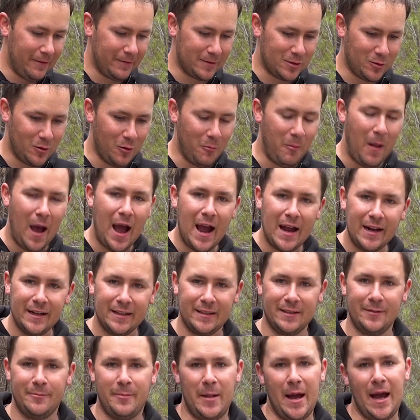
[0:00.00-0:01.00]
real pain
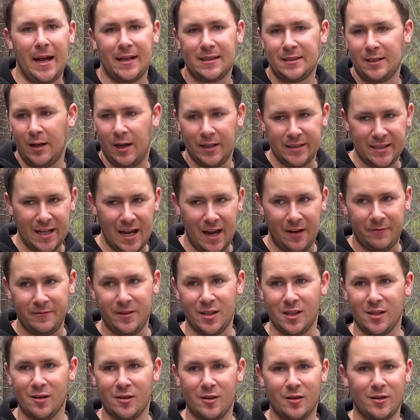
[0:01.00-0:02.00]
in the backside to have to
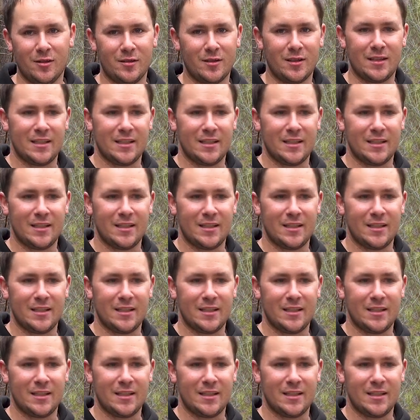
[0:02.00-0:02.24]
use,